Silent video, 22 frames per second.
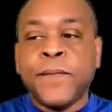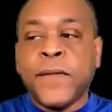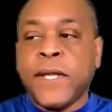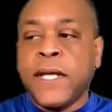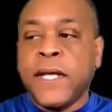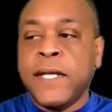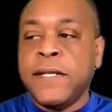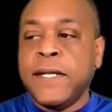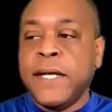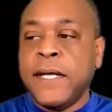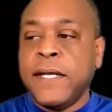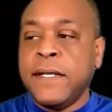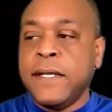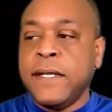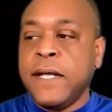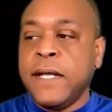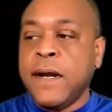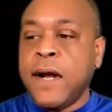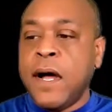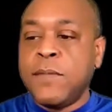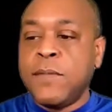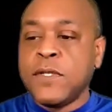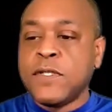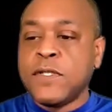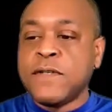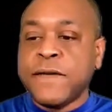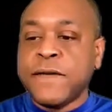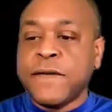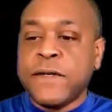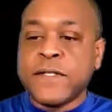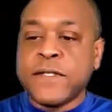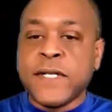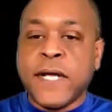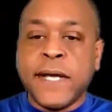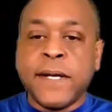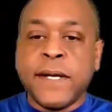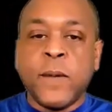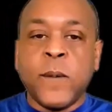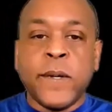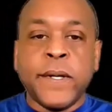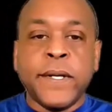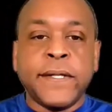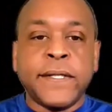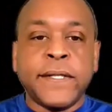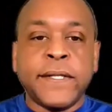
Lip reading: it almost feels like we're